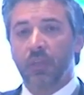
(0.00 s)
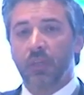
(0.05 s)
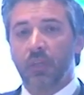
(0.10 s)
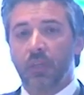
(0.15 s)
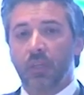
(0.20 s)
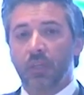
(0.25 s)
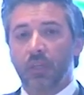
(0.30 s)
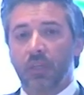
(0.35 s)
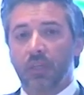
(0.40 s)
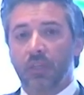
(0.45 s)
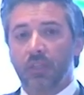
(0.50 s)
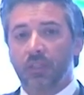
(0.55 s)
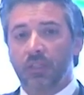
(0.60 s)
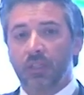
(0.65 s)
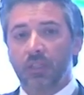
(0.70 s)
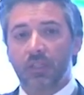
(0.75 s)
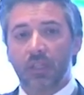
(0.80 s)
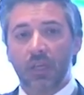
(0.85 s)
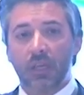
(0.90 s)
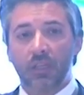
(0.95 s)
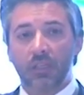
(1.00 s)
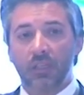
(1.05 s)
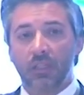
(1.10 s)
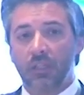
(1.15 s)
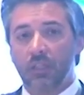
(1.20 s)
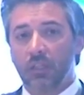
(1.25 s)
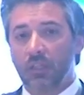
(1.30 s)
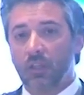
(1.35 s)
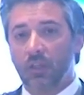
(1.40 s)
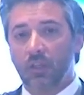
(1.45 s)
This
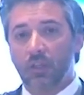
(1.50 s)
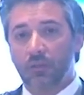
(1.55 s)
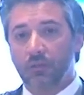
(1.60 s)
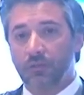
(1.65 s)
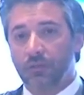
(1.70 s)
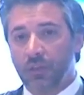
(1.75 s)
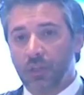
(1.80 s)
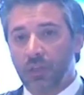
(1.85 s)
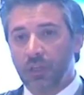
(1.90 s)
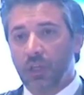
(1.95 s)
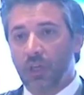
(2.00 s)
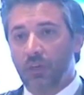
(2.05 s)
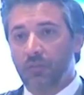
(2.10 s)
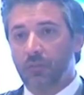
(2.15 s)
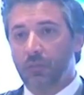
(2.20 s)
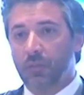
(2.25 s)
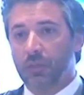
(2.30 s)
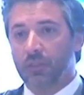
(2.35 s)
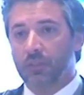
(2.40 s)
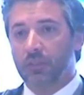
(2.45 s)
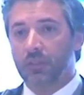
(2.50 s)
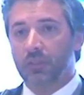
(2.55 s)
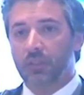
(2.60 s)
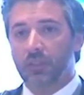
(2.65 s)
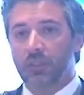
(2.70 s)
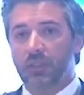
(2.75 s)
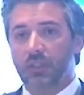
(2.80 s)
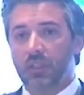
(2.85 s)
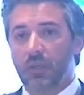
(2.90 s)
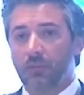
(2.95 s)
idea of e-government
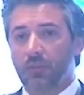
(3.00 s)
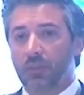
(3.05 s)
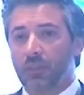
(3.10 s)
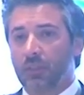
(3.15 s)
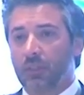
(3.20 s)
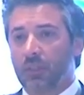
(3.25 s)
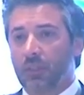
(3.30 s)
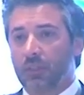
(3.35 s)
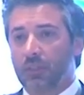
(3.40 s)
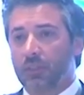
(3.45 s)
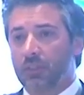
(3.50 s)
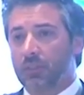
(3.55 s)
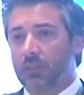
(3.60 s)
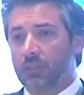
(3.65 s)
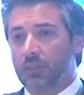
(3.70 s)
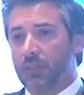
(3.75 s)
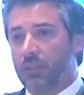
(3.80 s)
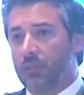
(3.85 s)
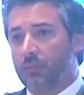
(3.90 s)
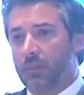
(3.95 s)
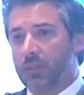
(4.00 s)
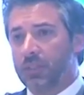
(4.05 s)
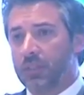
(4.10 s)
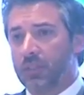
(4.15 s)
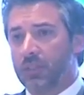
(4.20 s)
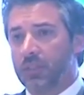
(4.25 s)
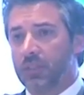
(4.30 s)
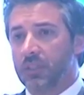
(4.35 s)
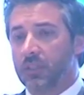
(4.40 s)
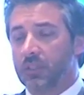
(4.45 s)
is something that in
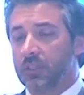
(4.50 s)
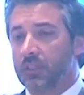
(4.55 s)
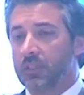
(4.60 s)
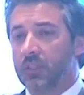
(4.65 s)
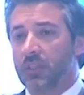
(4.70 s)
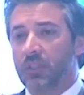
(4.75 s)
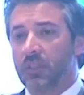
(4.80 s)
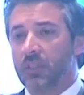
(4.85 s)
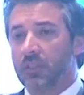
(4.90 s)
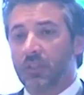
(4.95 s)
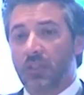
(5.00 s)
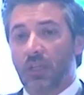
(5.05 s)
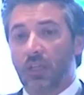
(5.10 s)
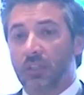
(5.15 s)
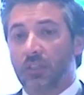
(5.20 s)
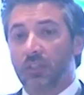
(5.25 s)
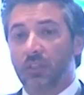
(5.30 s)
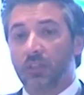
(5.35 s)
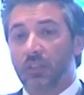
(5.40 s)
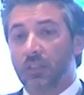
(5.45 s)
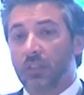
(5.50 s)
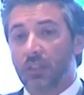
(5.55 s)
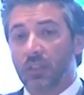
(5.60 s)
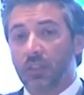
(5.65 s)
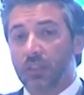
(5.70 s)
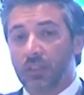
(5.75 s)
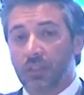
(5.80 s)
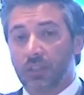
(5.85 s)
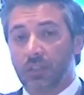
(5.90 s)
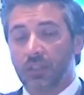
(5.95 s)
businesses started
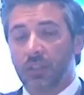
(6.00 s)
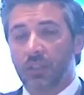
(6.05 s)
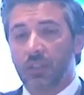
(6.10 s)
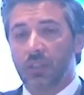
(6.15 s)
earlier,